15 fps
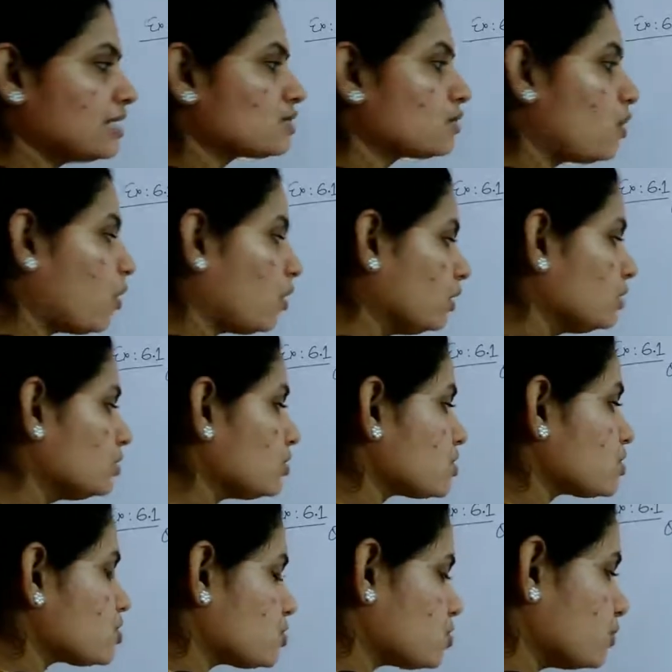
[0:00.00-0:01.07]
So all
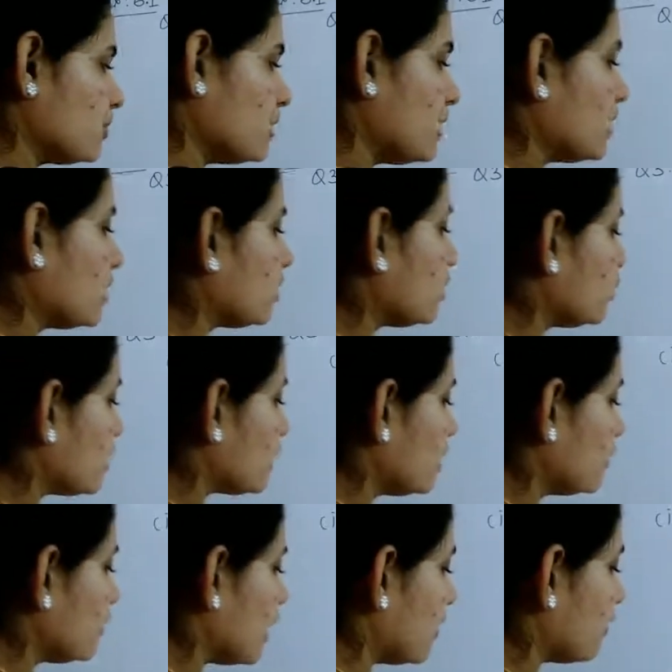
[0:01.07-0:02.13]
those to be
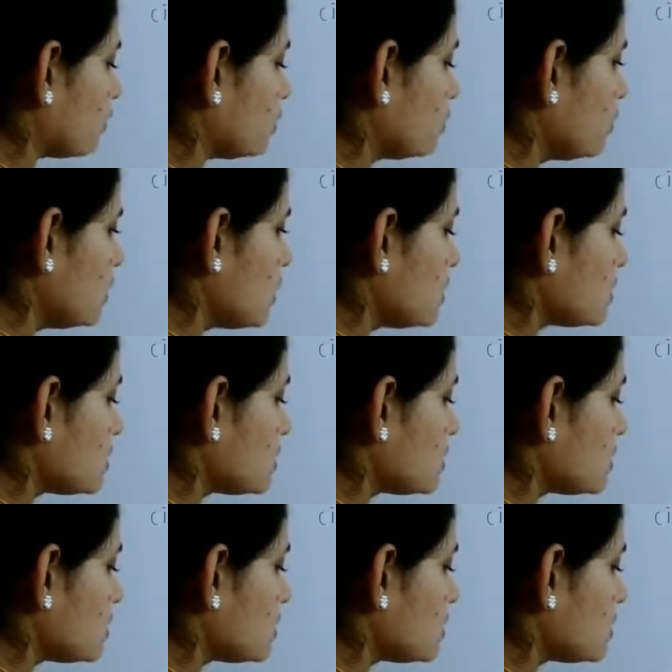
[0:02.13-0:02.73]
included, we have to